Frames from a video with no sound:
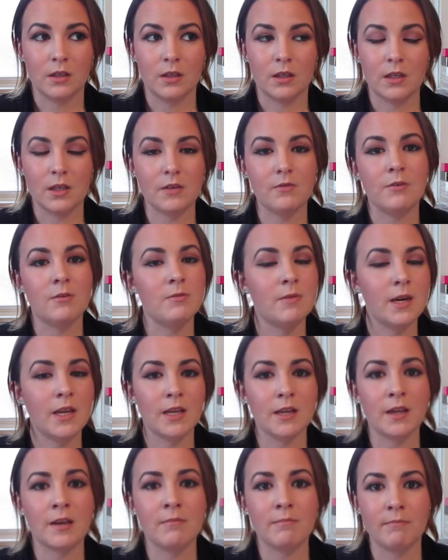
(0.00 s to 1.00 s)
even when
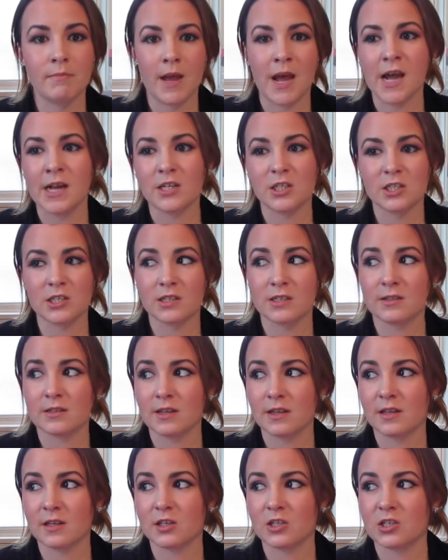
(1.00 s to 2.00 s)
I get matched, it's
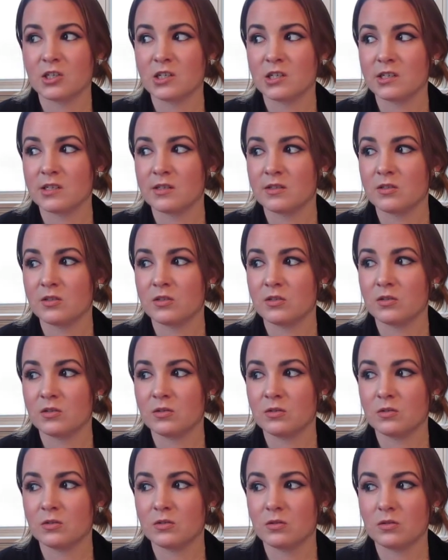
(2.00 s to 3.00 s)
like it's just
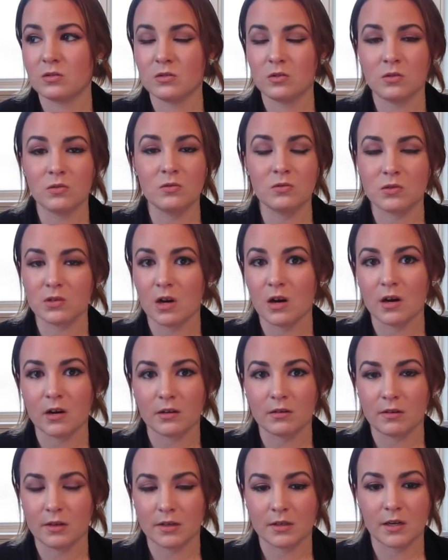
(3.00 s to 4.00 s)
too
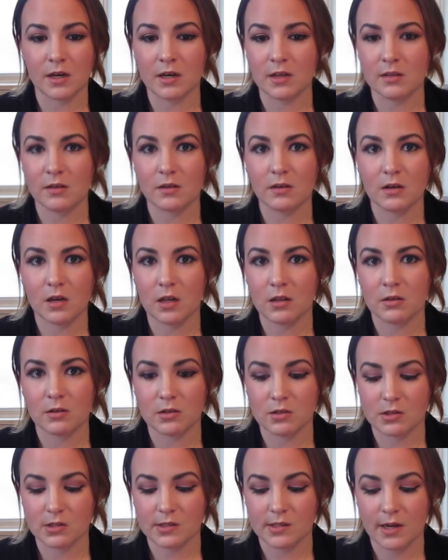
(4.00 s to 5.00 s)
dark. Like none of their
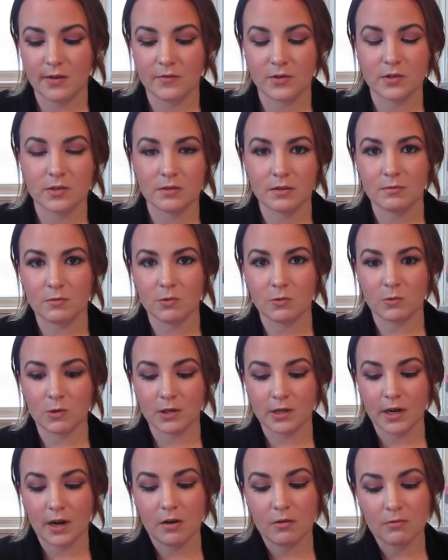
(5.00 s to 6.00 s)
colors just ever seem to
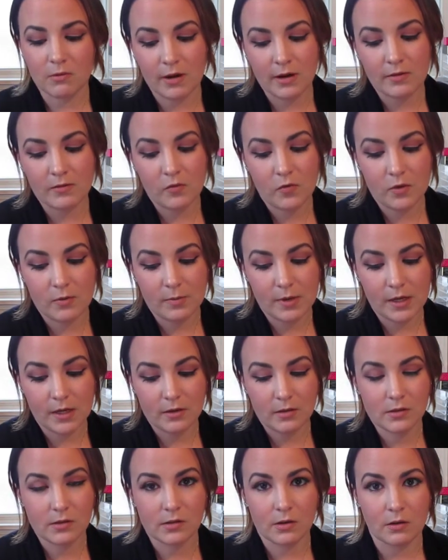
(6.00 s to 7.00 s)
work out right for
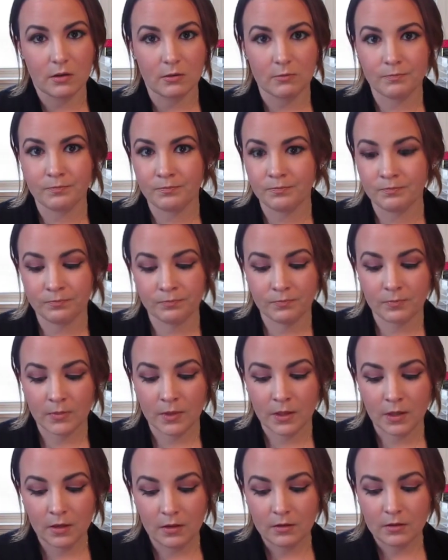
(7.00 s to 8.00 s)
me, so
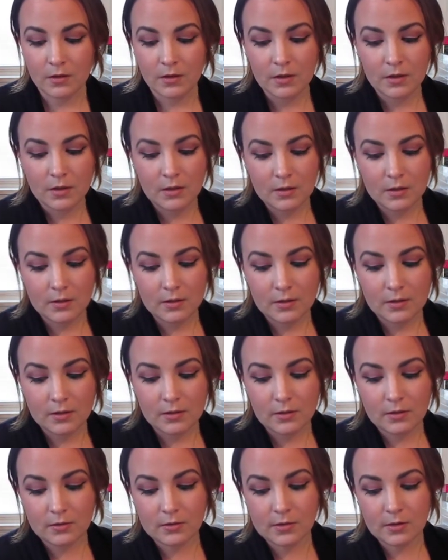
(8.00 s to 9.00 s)

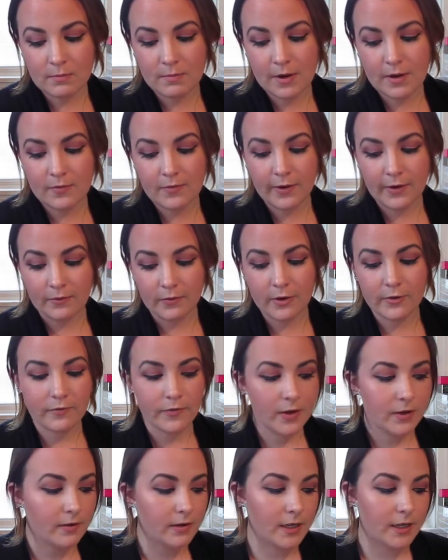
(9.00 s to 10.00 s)
those are my favorite
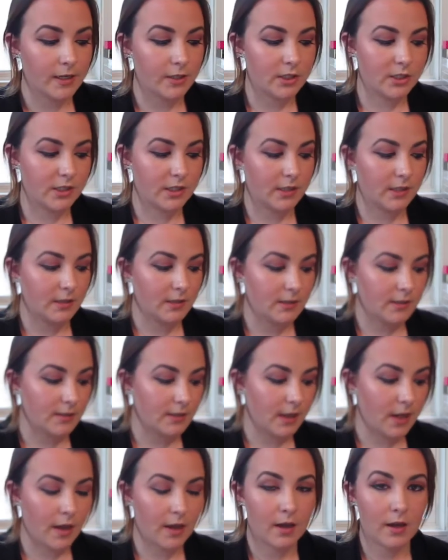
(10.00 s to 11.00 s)

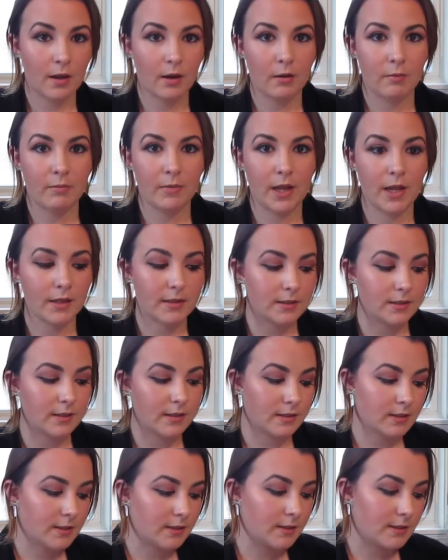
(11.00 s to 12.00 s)
foundations. Next
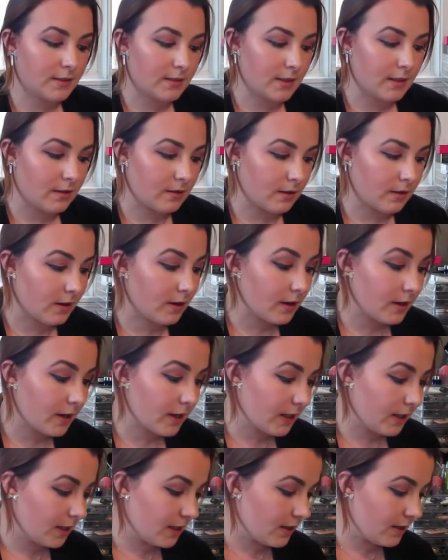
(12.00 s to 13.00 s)
is concealer,
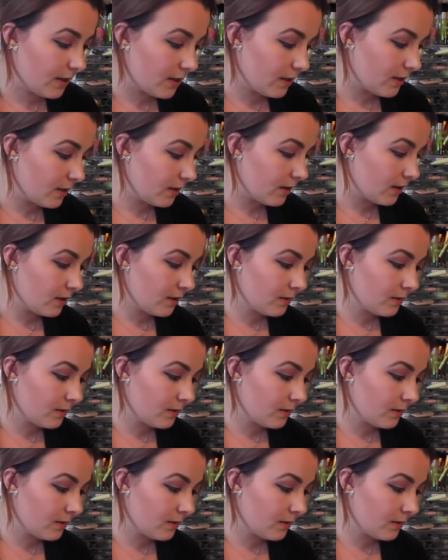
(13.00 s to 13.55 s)
and